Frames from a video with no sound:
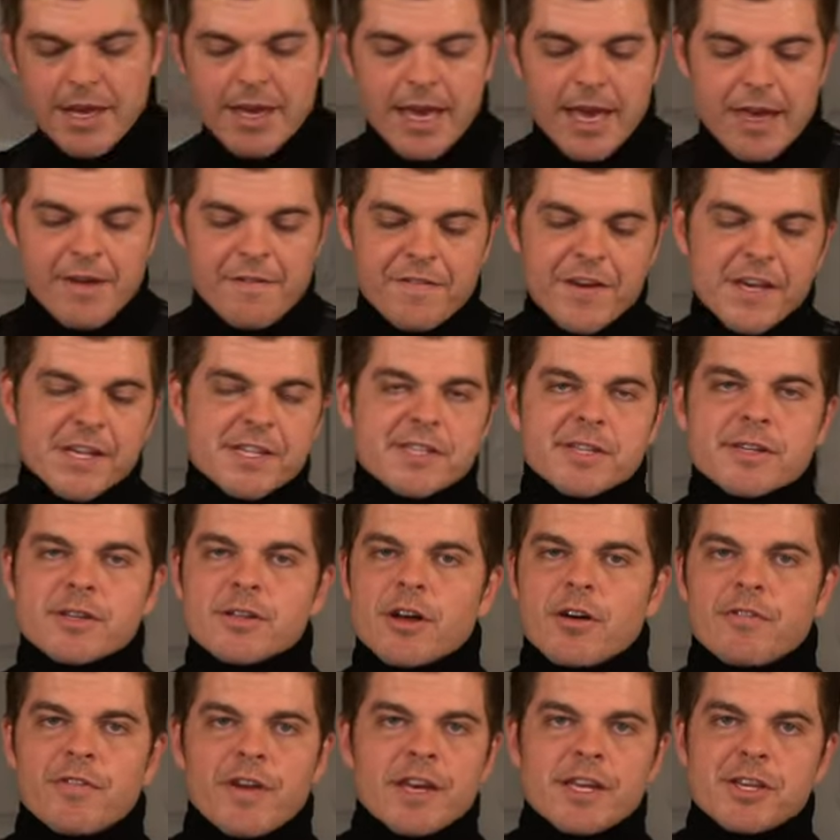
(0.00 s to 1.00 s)
a
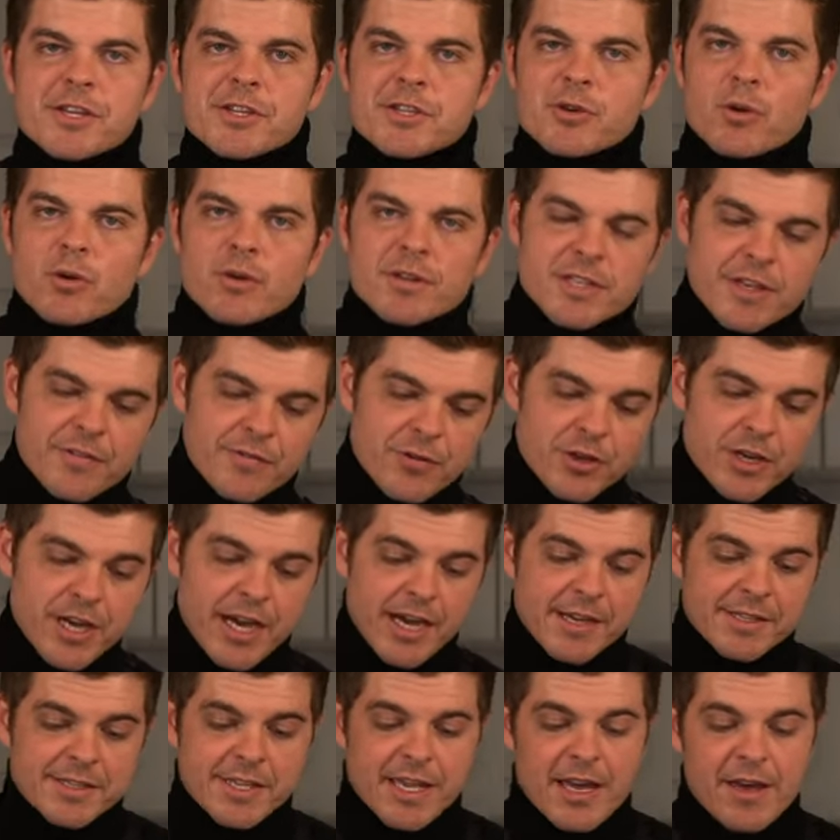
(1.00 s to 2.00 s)
vessel of any sort. If you
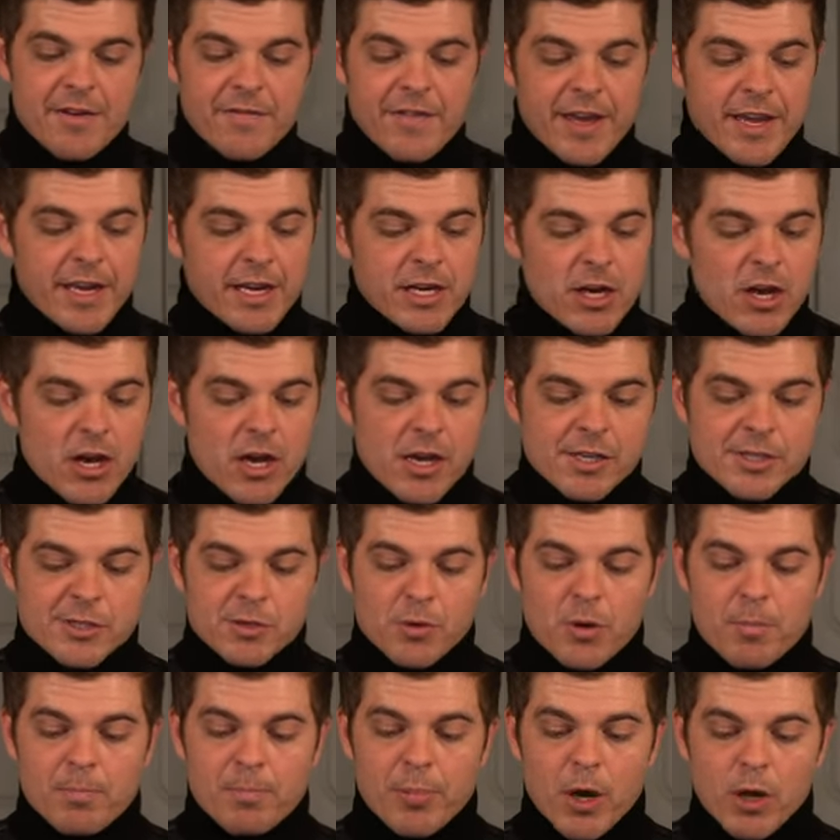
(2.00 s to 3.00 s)
guys have a glass
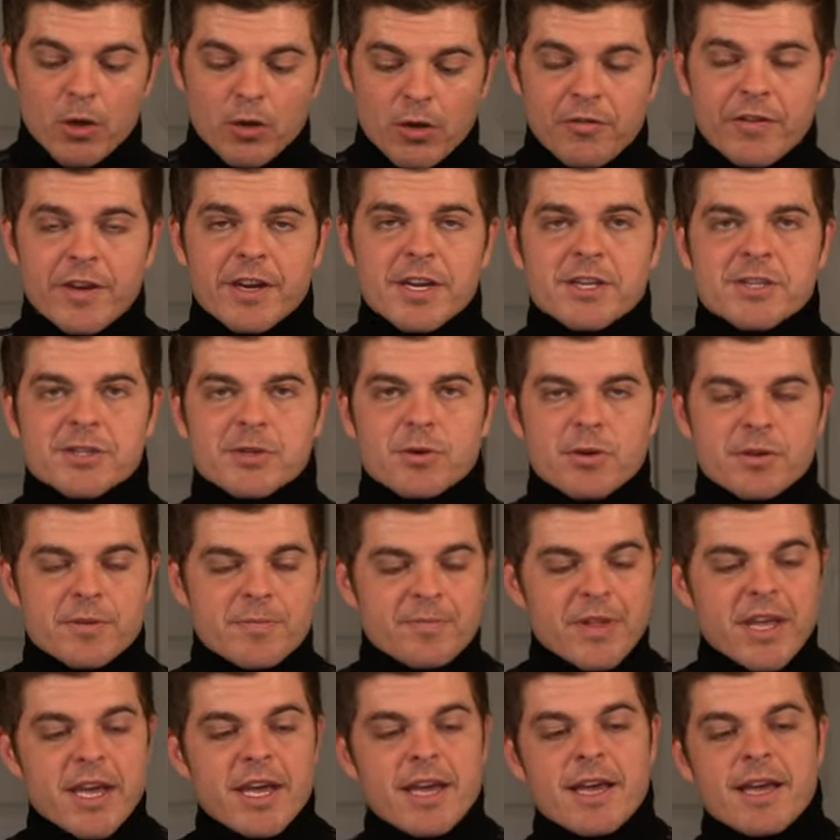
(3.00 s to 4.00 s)
or a bowl of any sort.
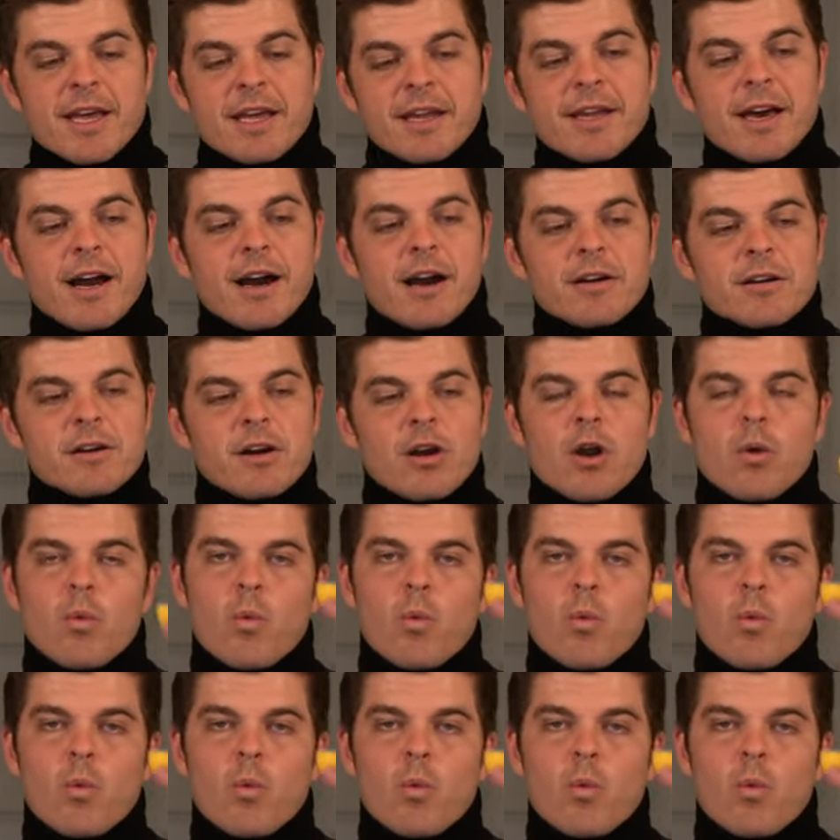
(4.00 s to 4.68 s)
Now,